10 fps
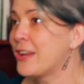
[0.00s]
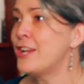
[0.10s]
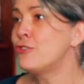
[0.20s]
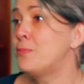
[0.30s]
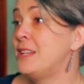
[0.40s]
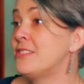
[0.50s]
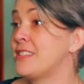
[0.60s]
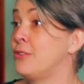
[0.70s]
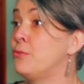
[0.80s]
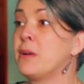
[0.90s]
Andrew
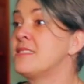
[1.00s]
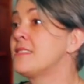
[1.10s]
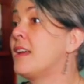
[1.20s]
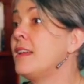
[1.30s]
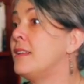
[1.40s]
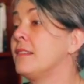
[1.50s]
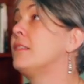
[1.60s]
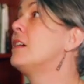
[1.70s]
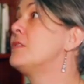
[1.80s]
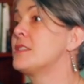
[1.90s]
Peterson, who my son
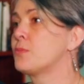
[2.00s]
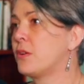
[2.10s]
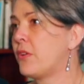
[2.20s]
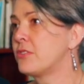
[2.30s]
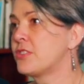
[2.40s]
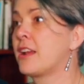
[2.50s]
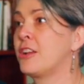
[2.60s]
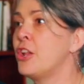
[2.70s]
loves his Wingfeather Saga.